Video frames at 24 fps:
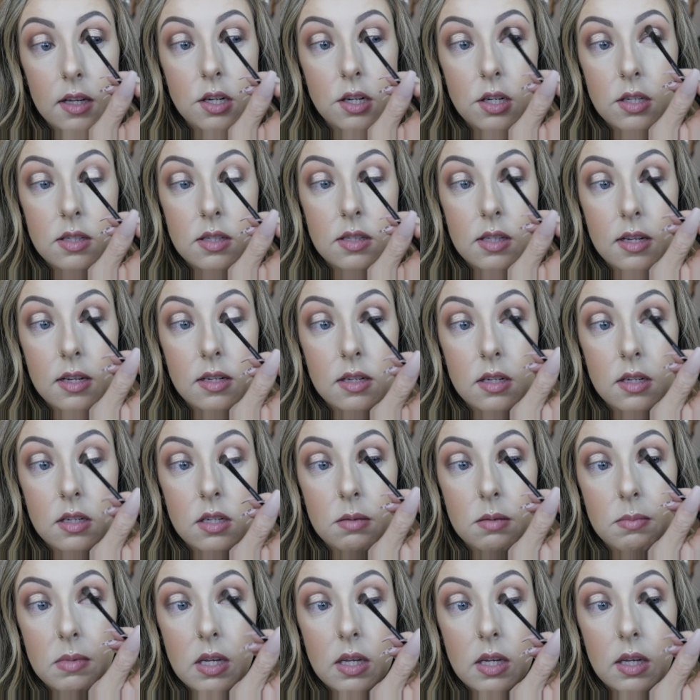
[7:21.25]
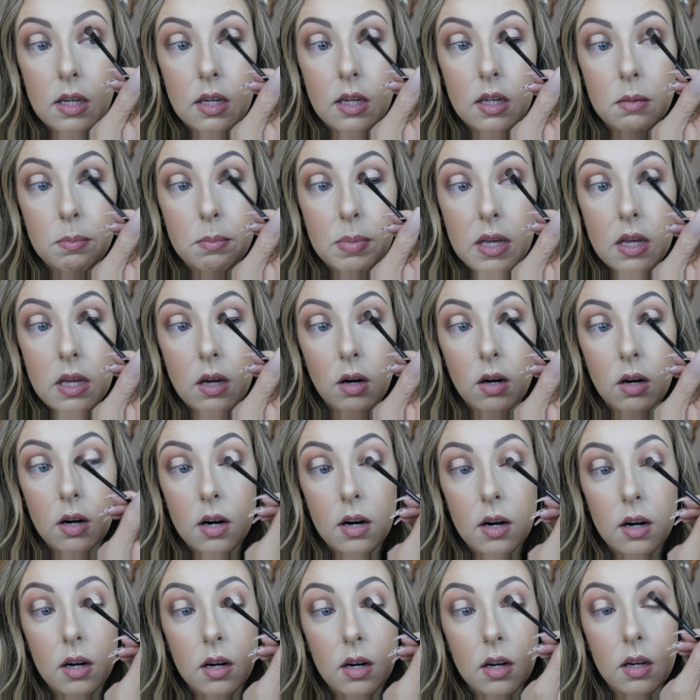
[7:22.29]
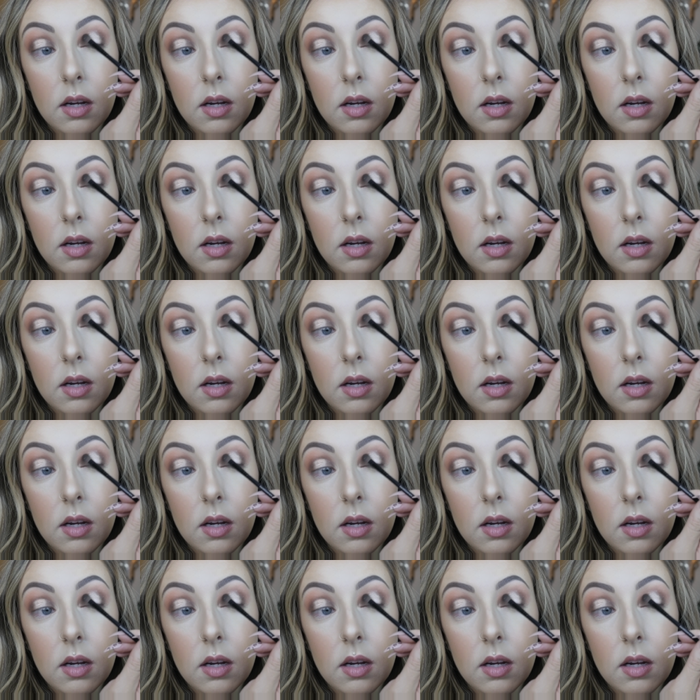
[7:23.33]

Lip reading: They just send it to me in PR.